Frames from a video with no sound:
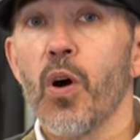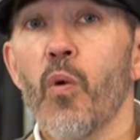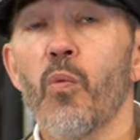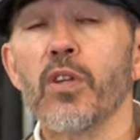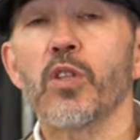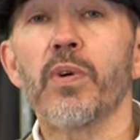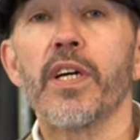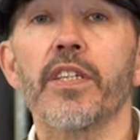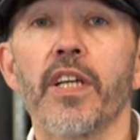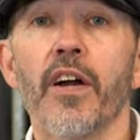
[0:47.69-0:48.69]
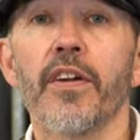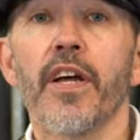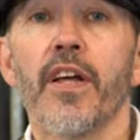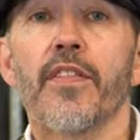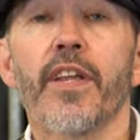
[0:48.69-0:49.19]
once we had done
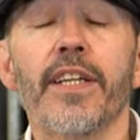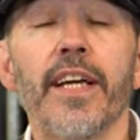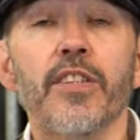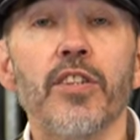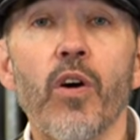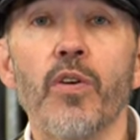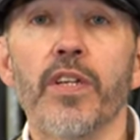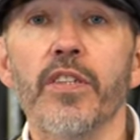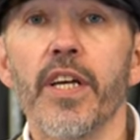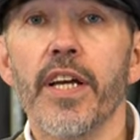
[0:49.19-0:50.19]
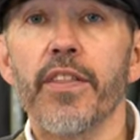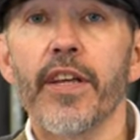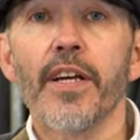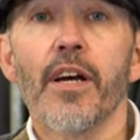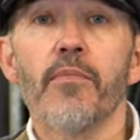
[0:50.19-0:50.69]
the Daytonas in
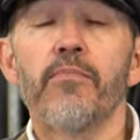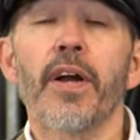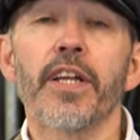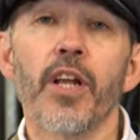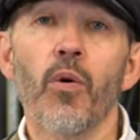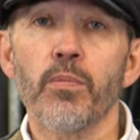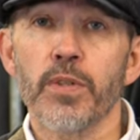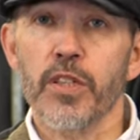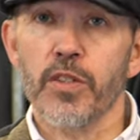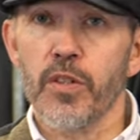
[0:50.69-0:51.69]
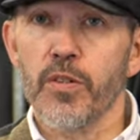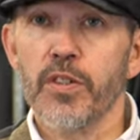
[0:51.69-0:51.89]
the money no object suit.